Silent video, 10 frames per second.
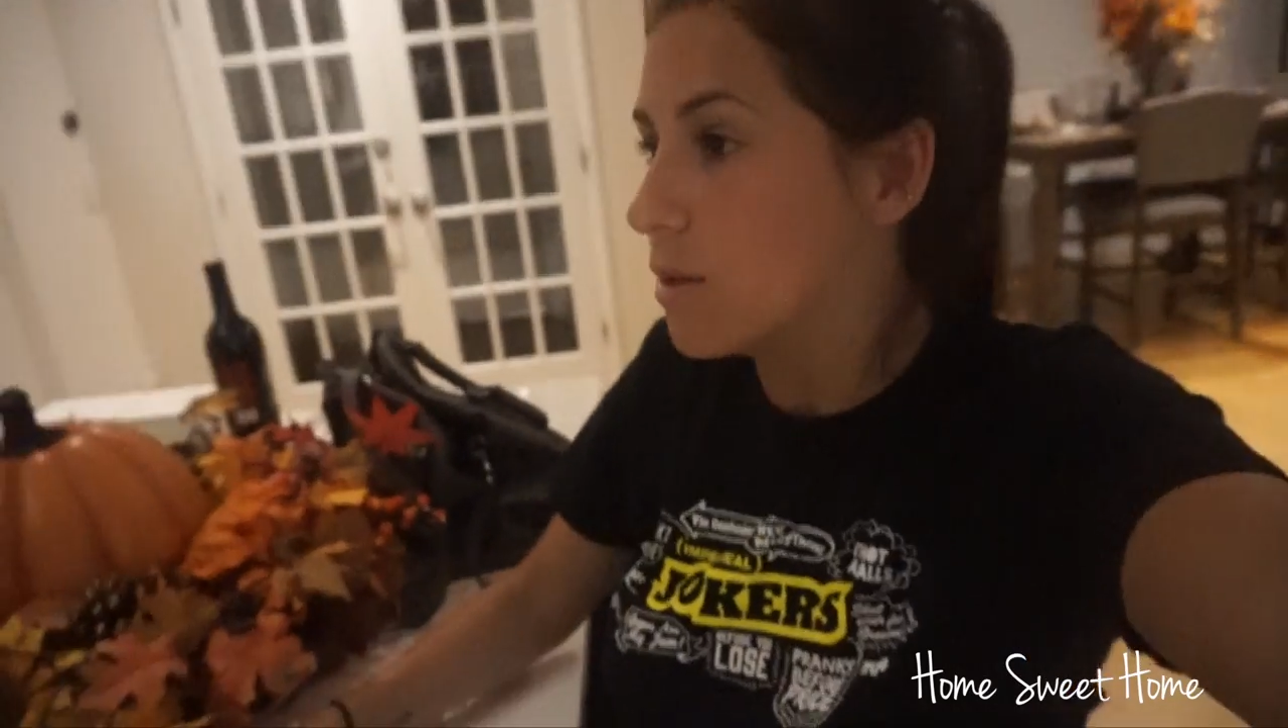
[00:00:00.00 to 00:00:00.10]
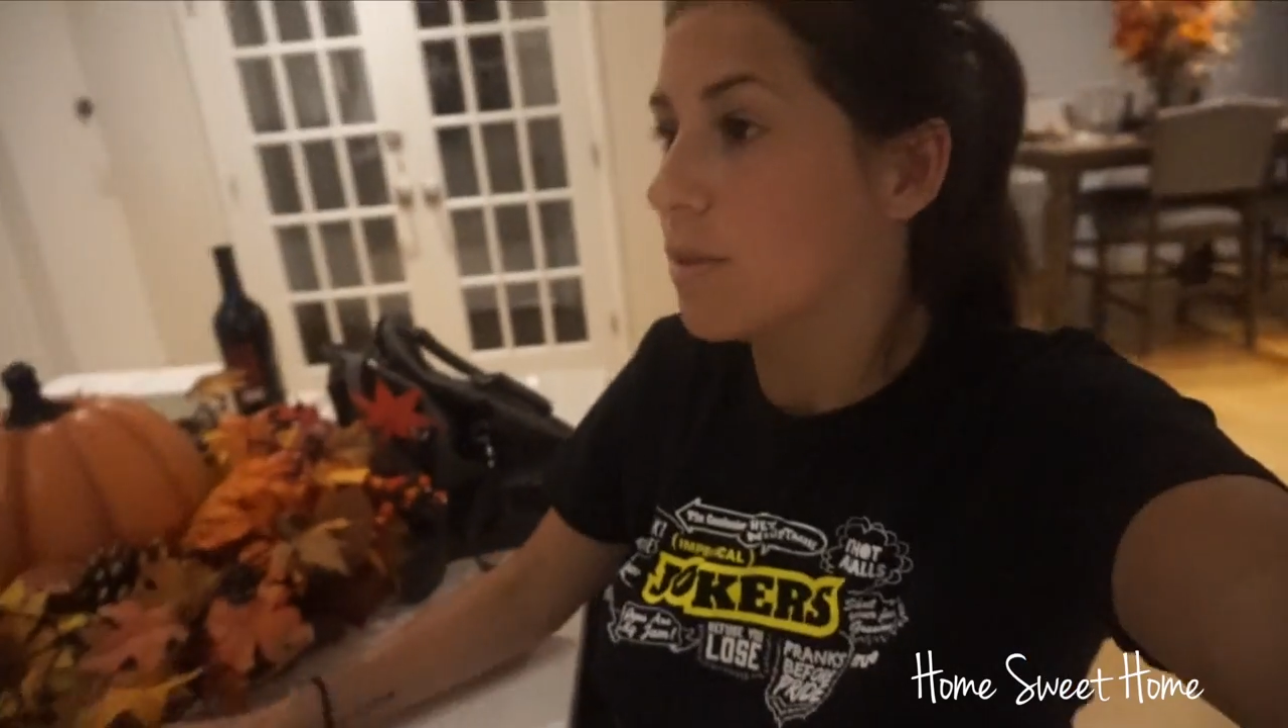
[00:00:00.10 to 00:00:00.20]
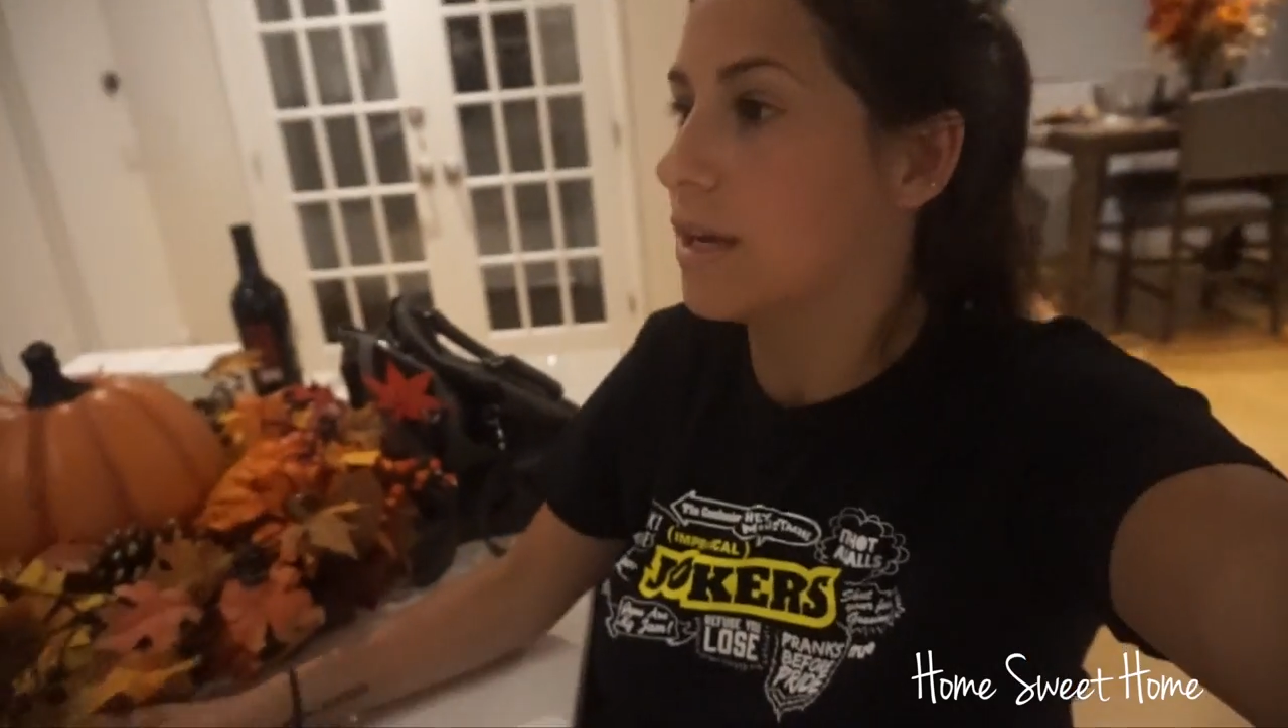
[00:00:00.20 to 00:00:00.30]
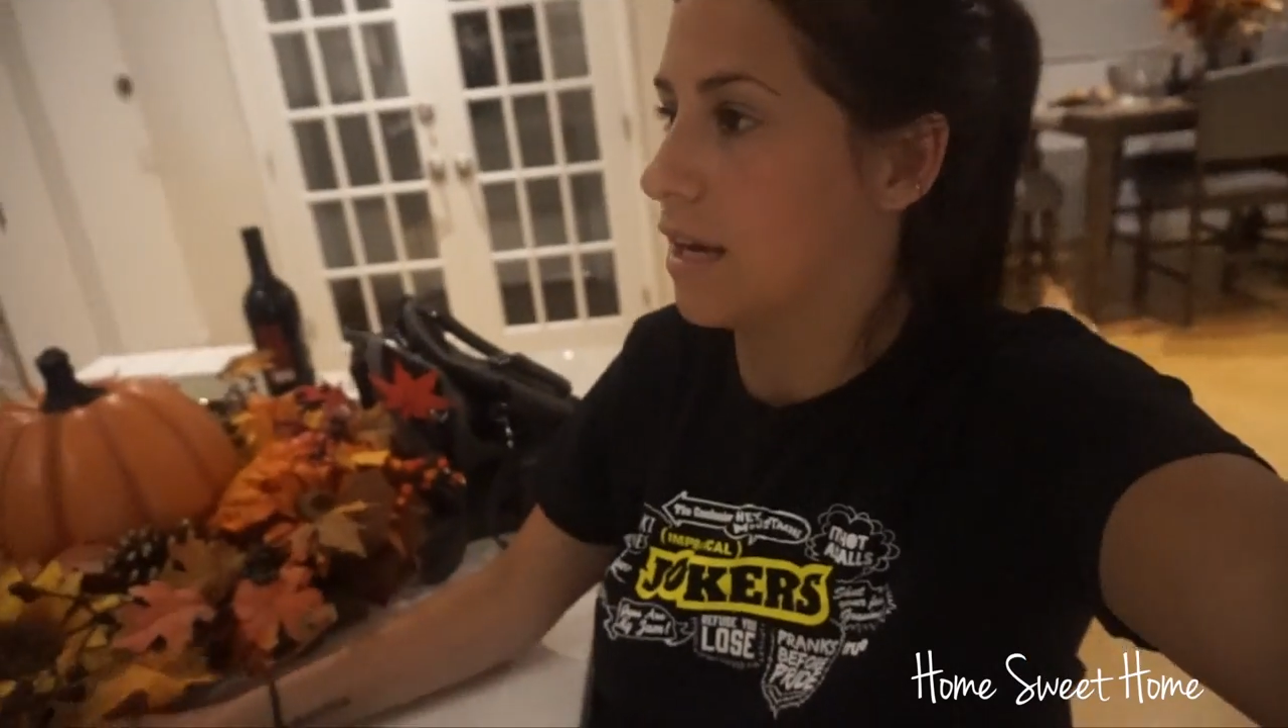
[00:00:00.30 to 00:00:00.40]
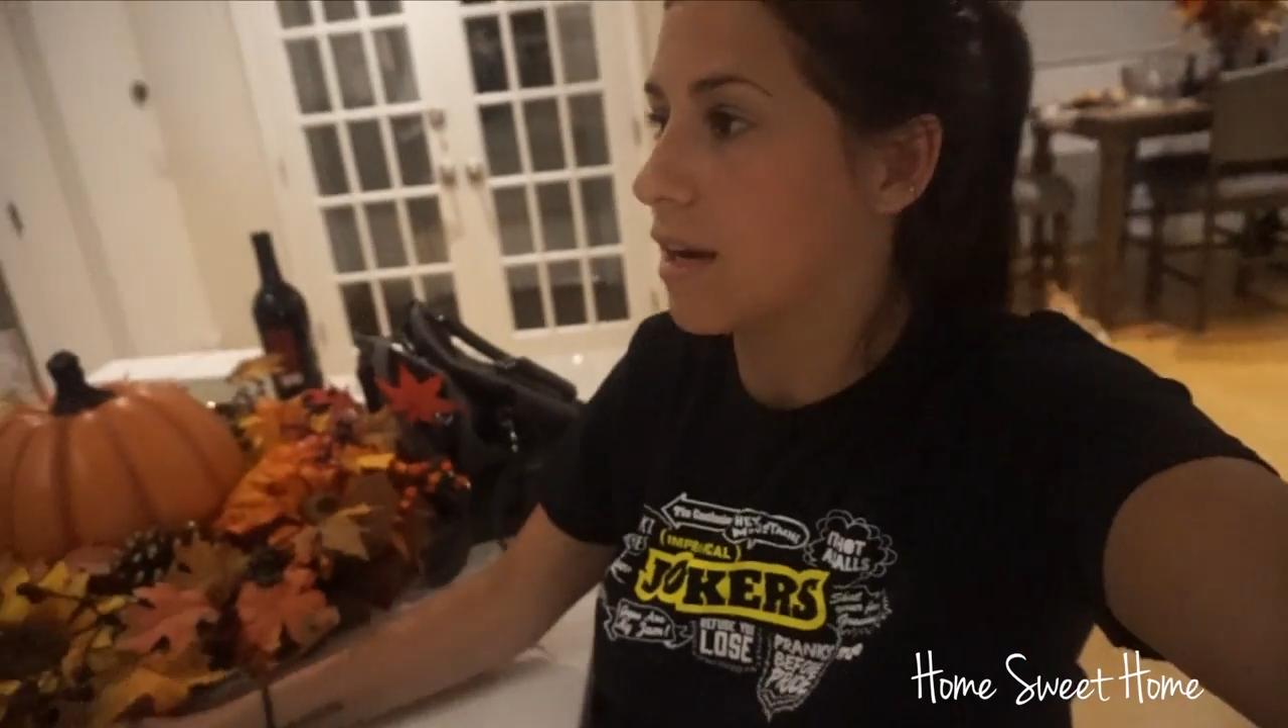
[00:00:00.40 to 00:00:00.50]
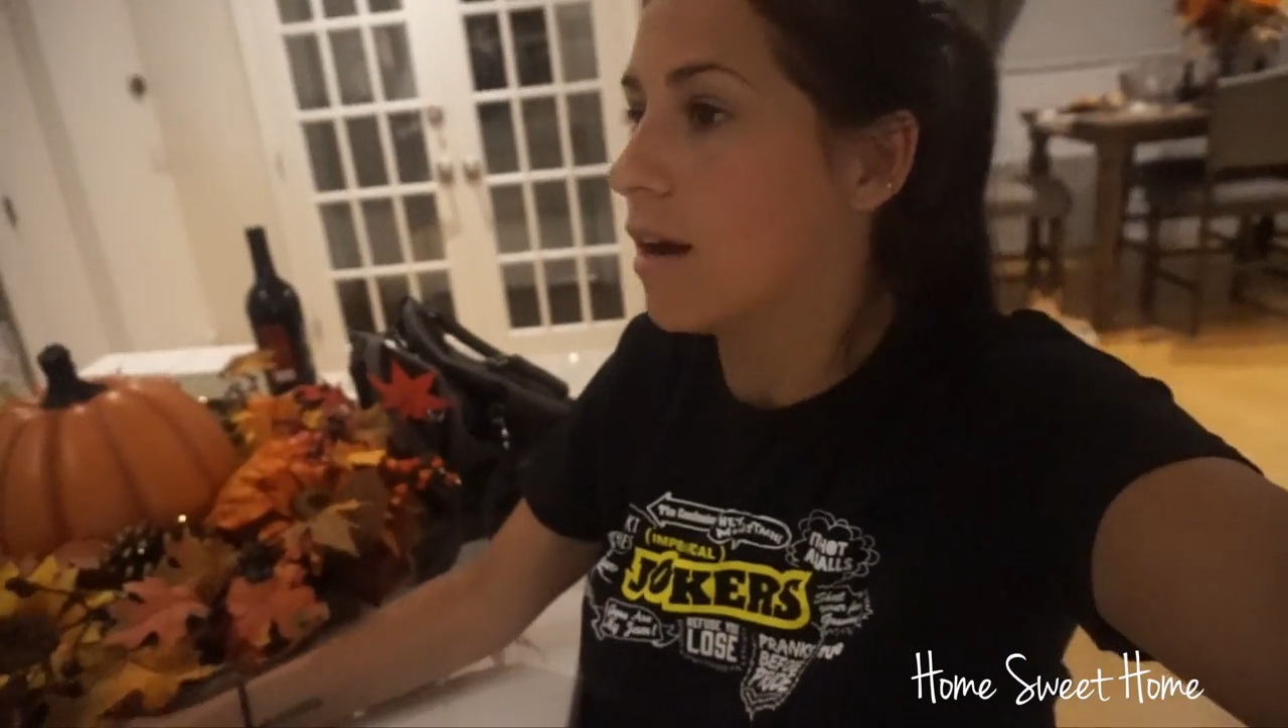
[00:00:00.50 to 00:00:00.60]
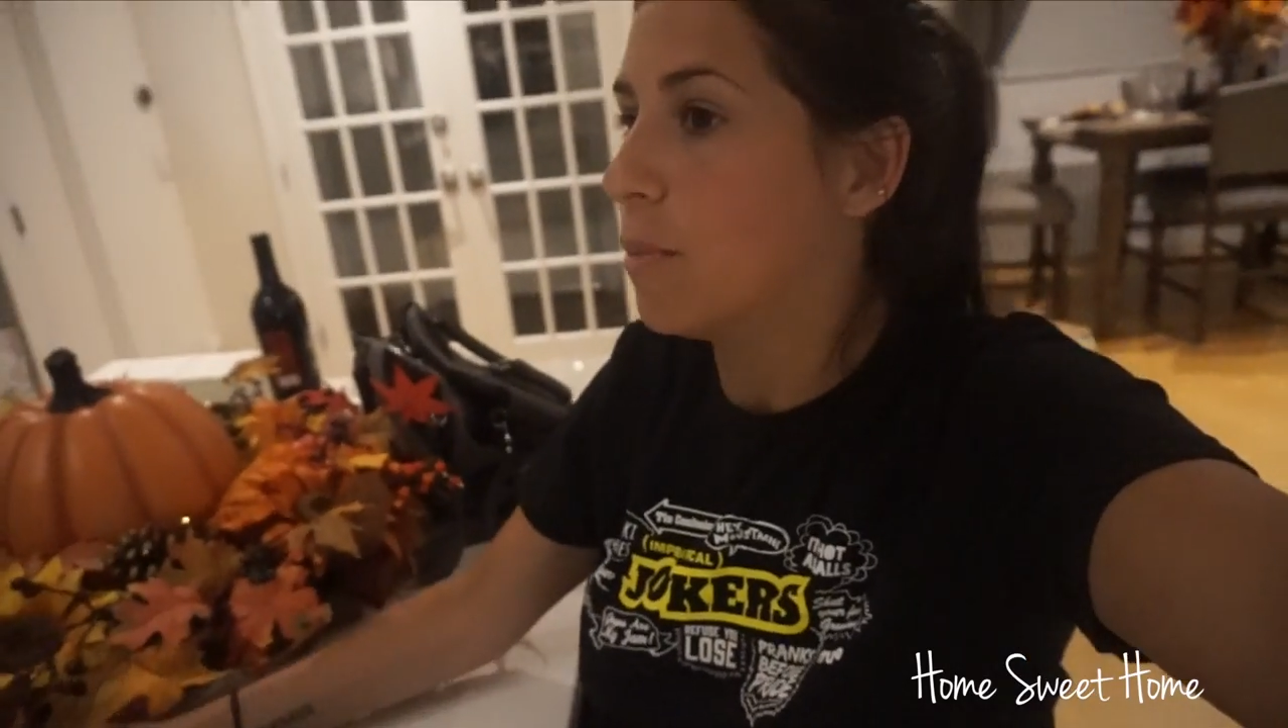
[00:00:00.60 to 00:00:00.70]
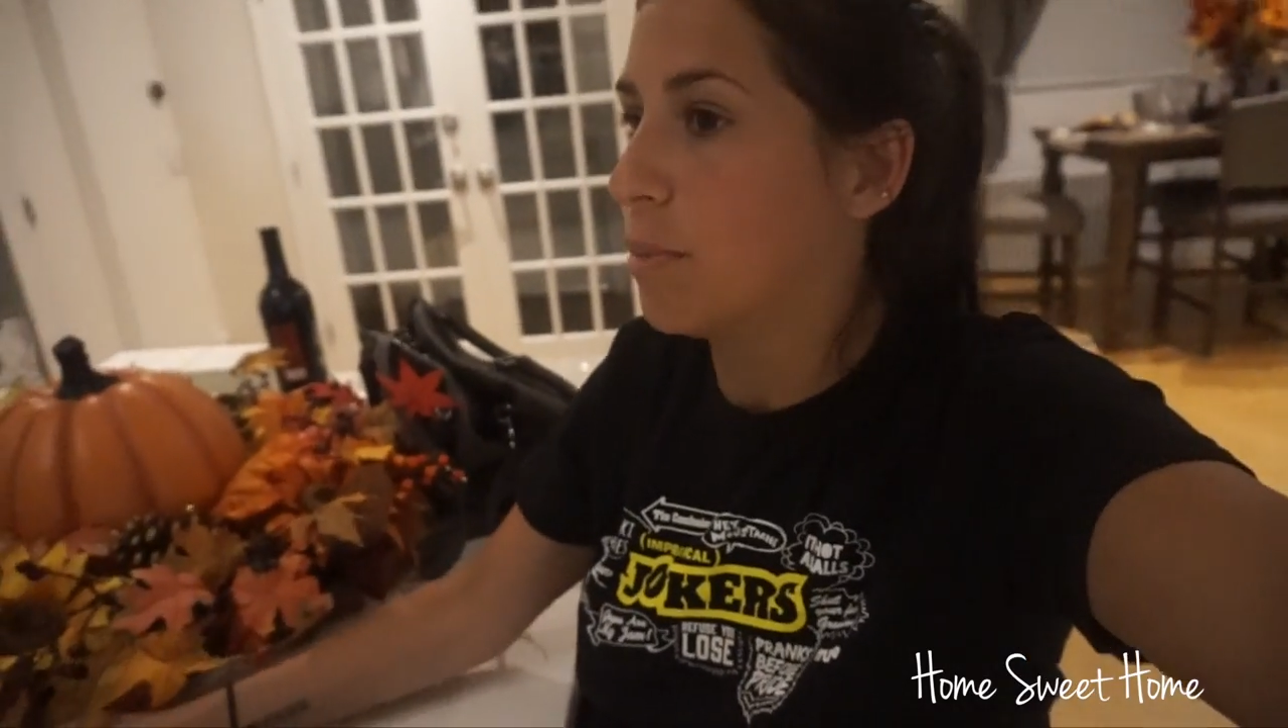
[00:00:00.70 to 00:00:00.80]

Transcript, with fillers: only hiccup